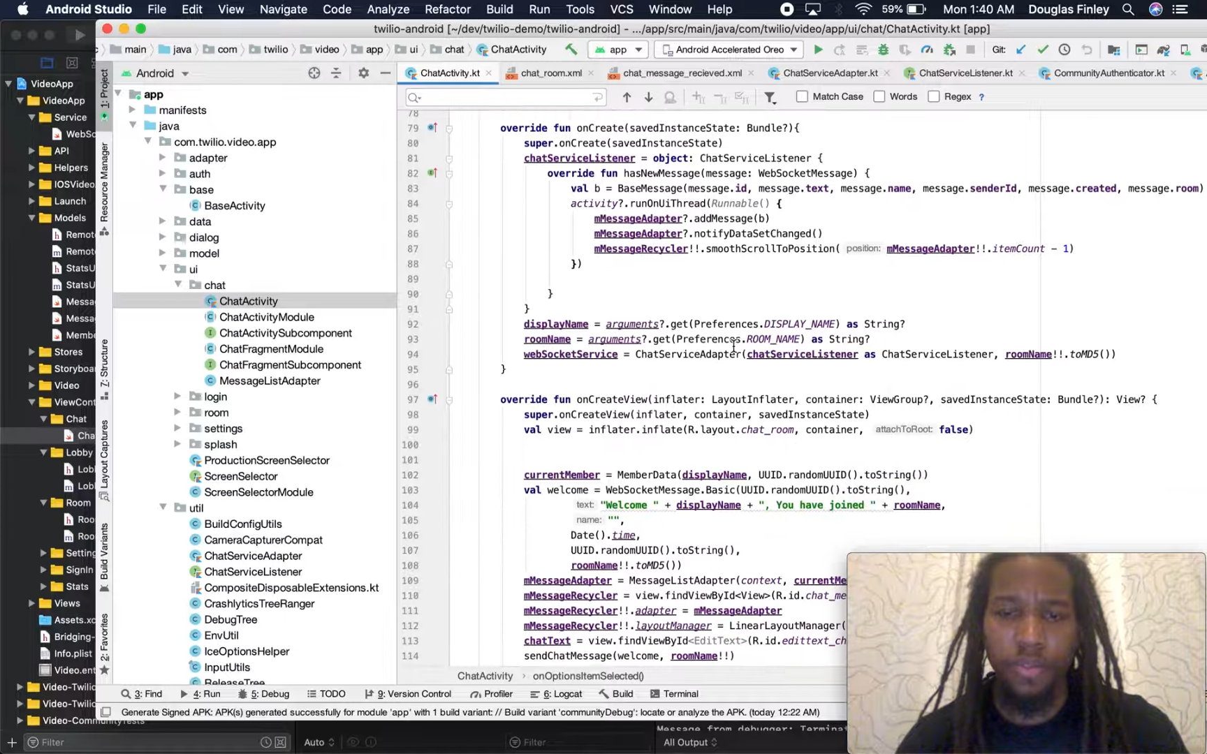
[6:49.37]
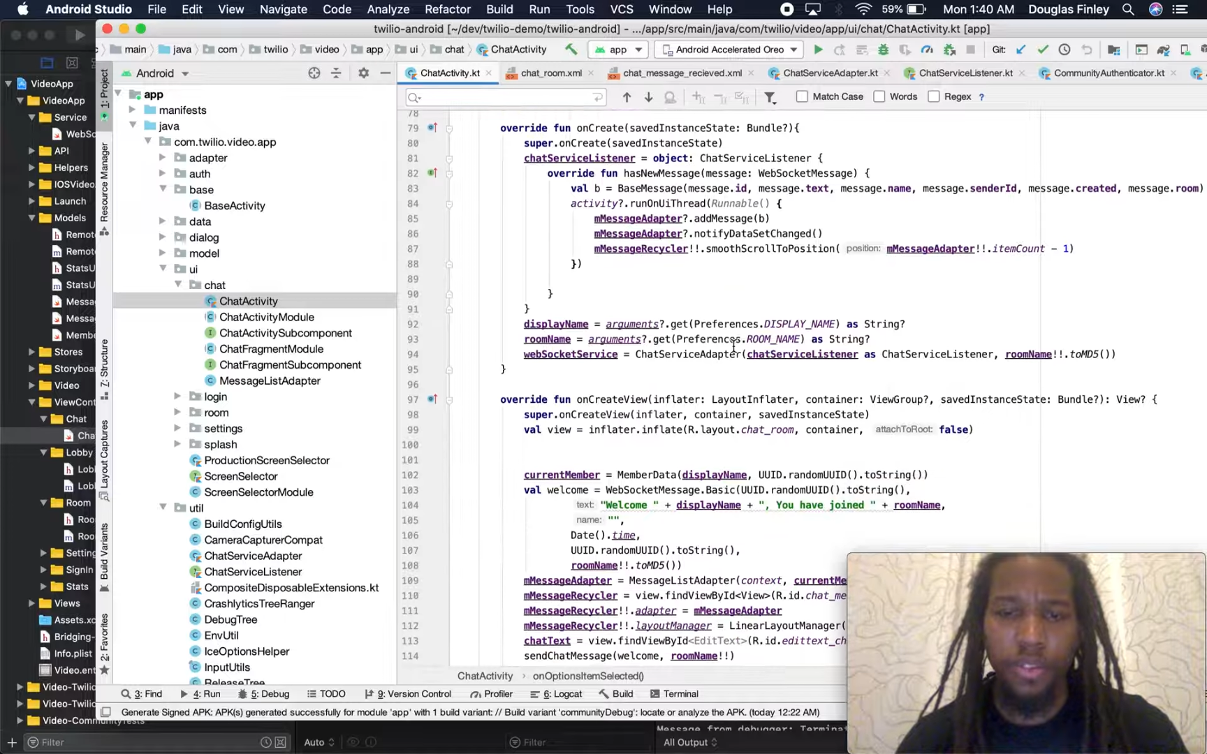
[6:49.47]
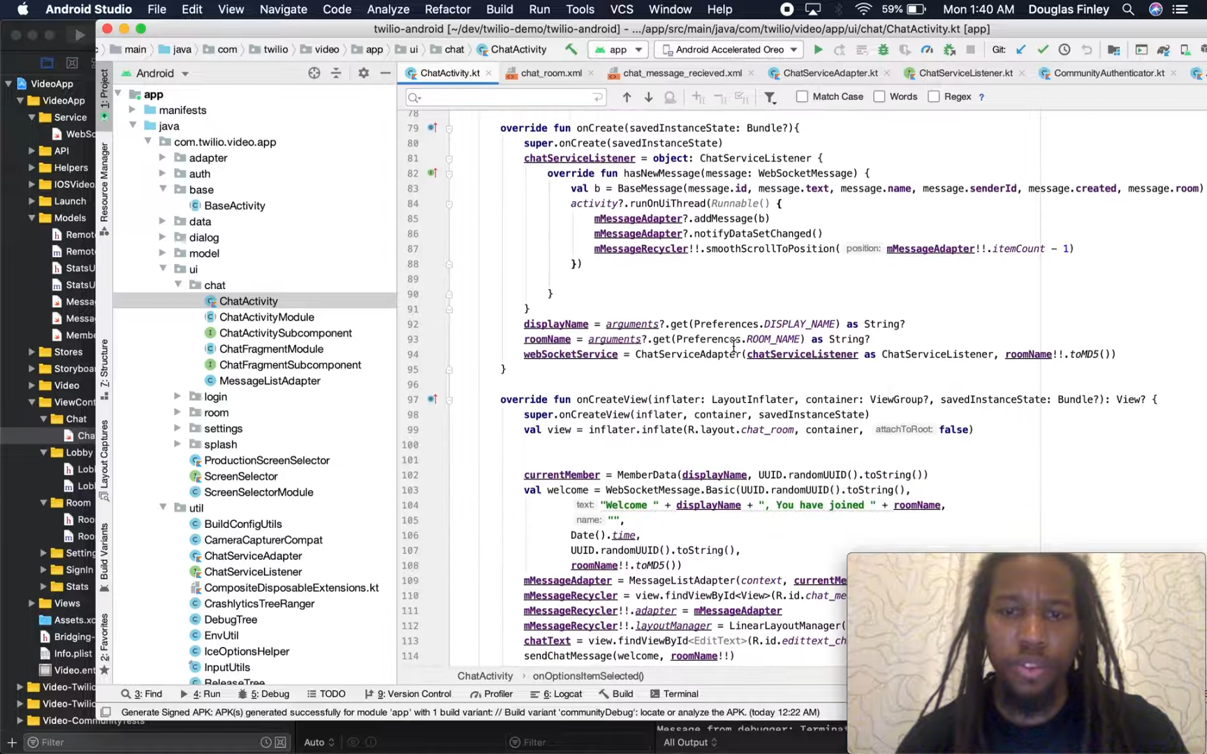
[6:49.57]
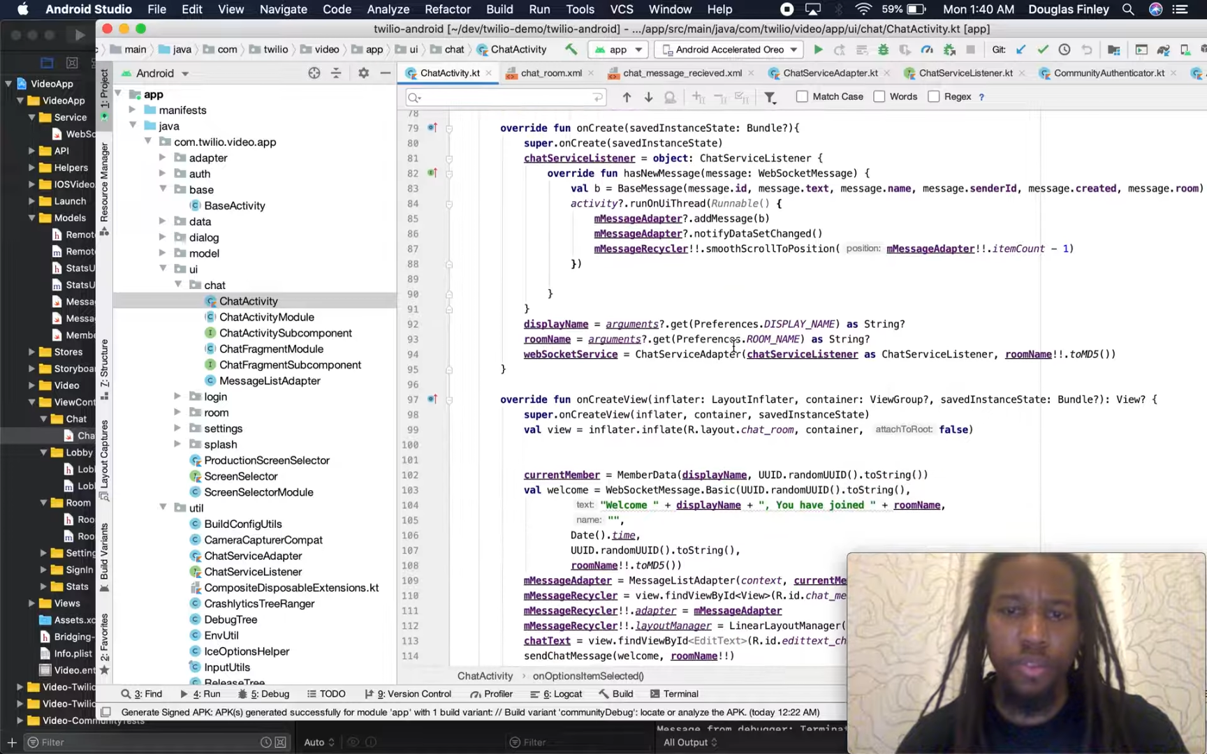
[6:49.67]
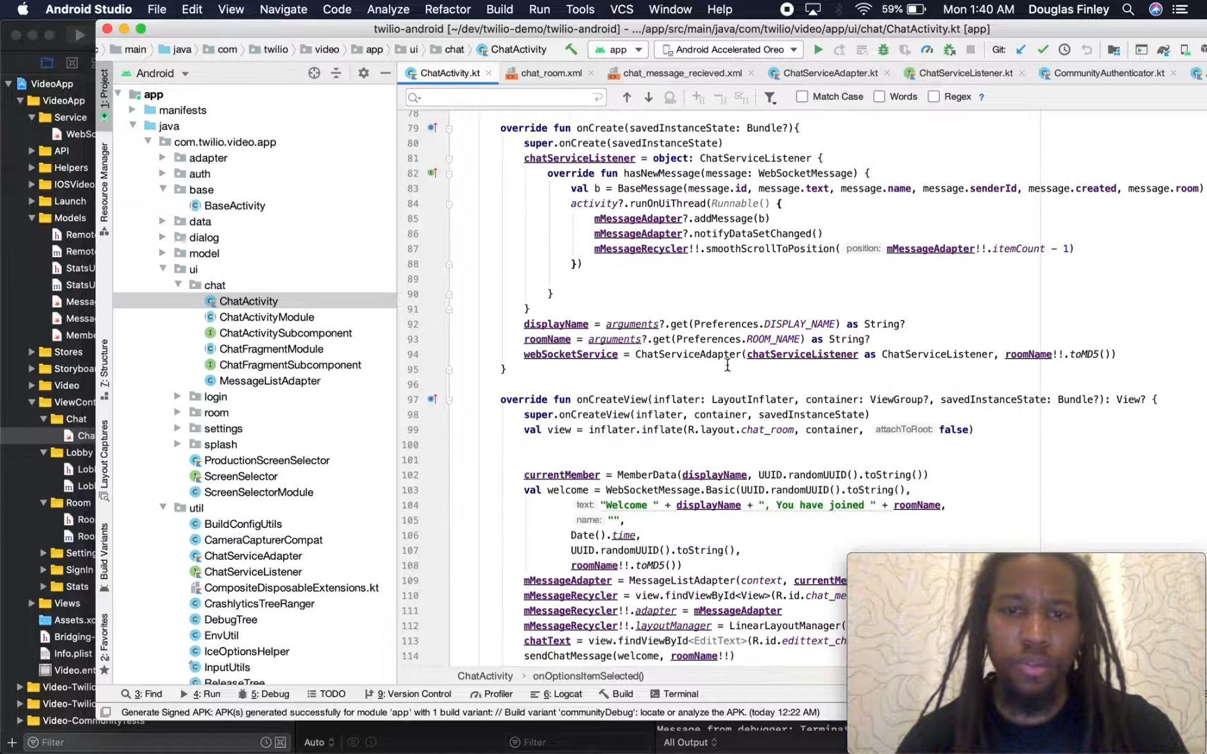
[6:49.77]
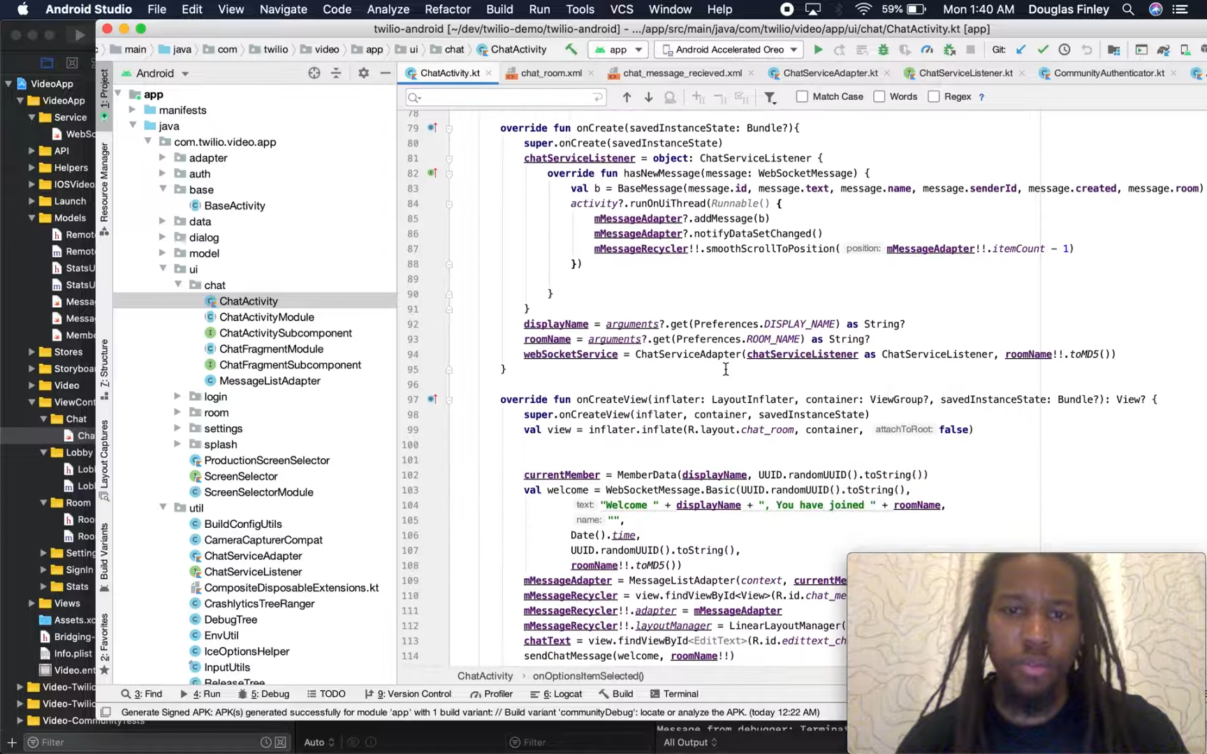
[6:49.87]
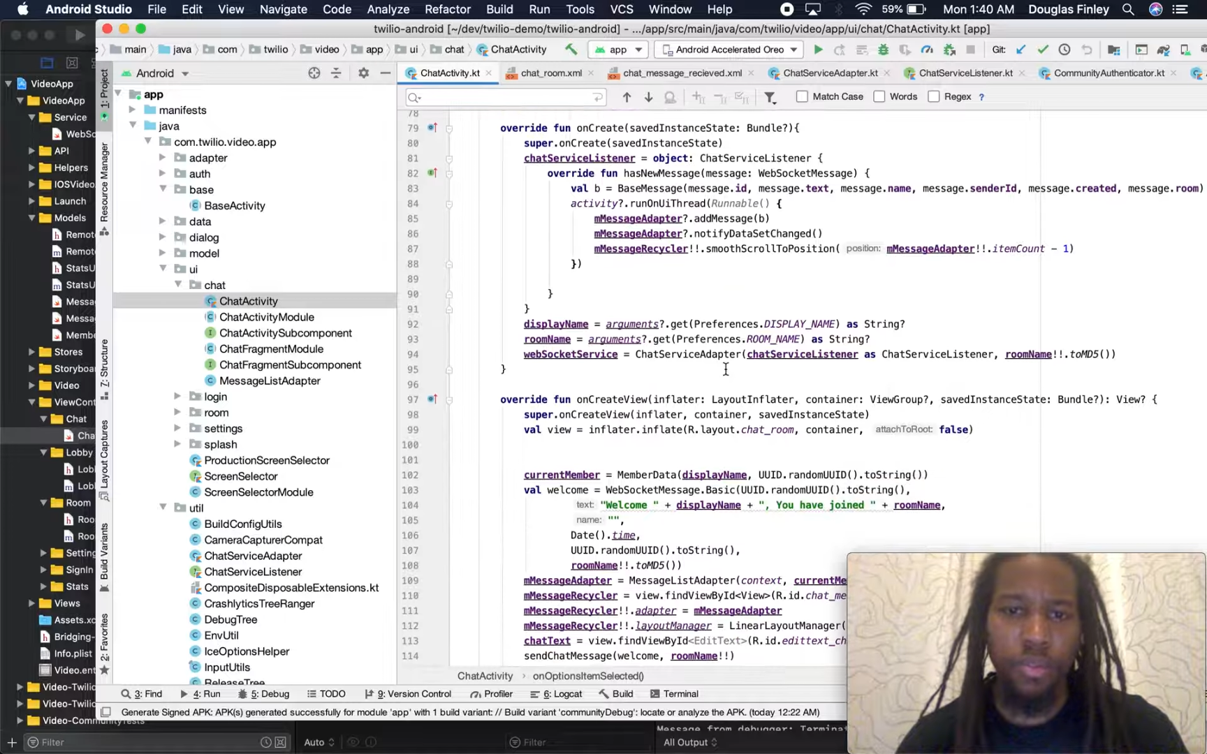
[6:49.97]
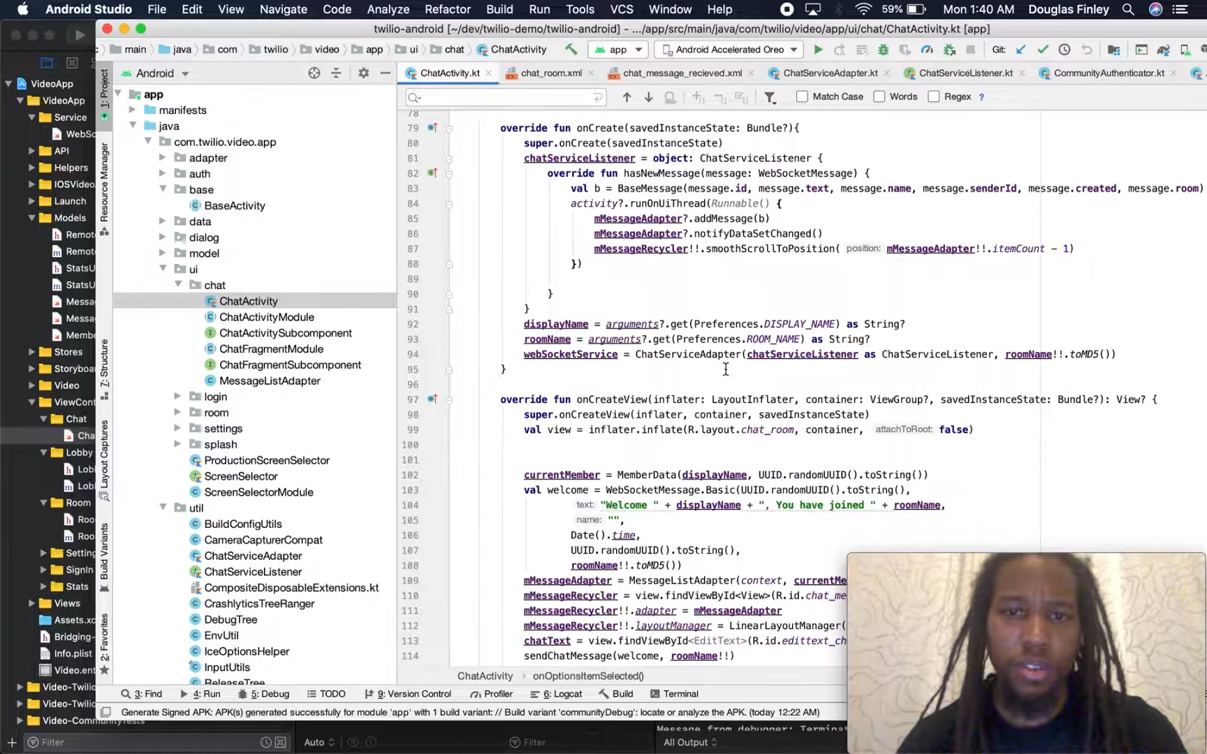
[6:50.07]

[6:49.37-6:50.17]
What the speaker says: view,